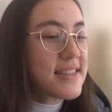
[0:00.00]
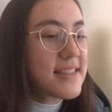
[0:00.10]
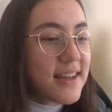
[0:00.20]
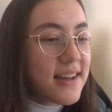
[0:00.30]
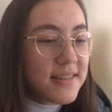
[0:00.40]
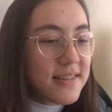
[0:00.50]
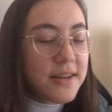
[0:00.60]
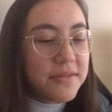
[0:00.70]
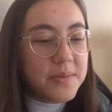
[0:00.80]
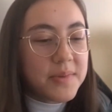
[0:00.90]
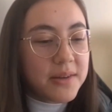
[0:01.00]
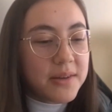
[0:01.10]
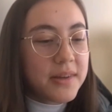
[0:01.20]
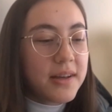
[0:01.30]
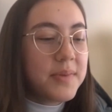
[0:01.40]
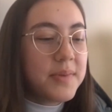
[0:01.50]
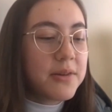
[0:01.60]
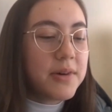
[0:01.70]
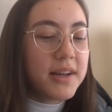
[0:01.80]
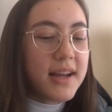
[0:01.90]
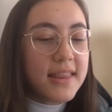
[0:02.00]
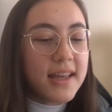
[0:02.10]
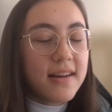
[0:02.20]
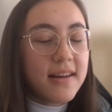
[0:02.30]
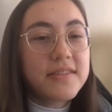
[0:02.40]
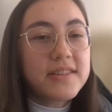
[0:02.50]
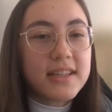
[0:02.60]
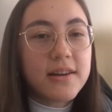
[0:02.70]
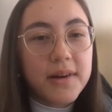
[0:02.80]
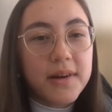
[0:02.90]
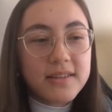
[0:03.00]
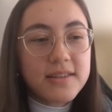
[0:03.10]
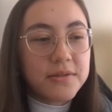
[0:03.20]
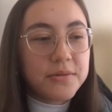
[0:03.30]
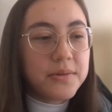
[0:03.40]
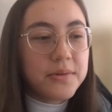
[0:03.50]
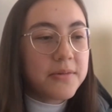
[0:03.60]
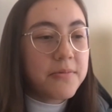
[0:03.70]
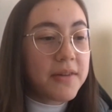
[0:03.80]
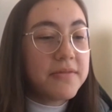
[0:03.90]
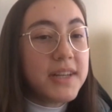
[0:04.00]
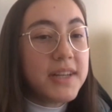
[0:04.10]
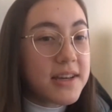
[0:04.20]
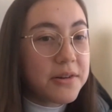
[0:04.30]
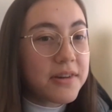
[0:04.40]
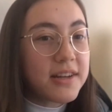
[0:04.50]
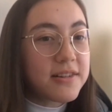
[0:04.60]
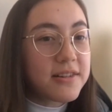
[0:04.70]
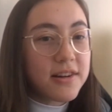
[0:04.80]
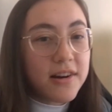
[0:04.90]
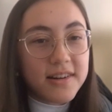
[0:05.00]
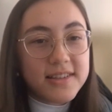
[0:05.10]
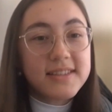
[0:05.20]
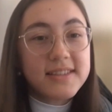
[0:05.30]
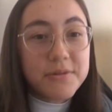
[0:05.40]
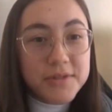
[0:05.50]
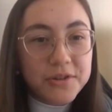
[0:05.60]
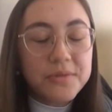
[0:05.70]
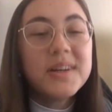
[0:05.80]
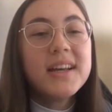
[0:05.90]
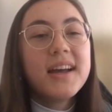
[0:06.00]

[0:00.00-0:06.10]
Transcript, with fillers: E O is definitely a big, a big one. And then obviously going to where video creators are is YouTube.